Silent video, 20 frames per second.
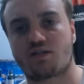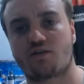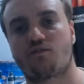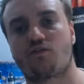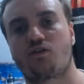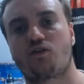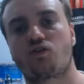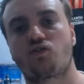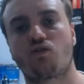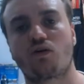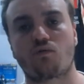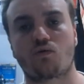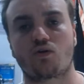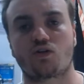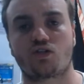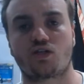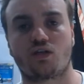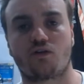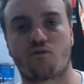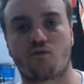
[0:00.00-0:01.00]
If you enjoyed
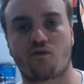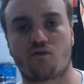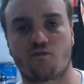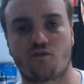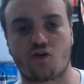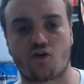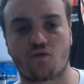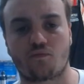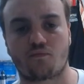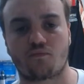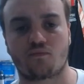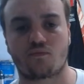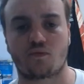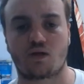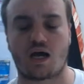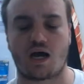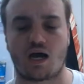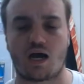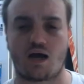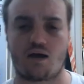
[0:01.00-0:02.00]
watching the review,
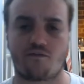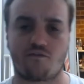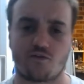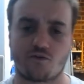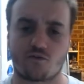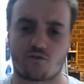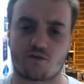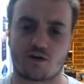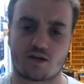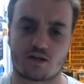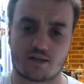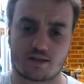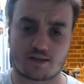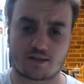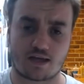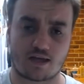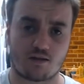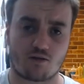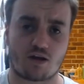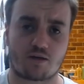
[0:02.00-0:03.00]
feel free to click
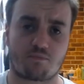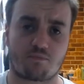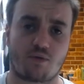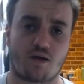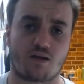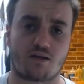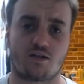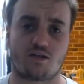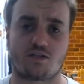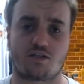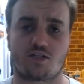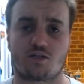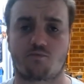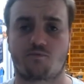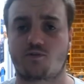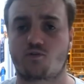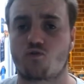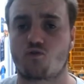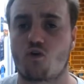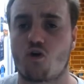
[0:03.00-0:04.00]
that like button and
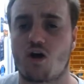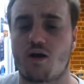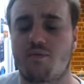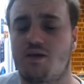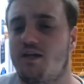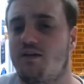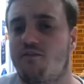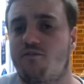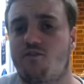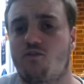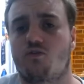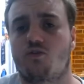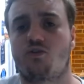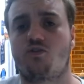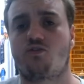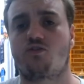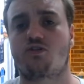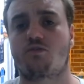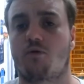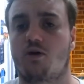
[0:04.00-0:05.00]
subscribe if you're
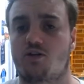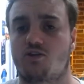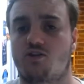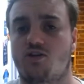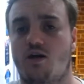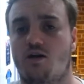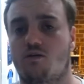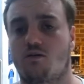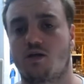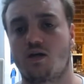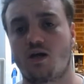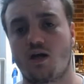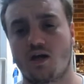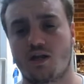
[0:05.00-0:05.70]
new to my channel.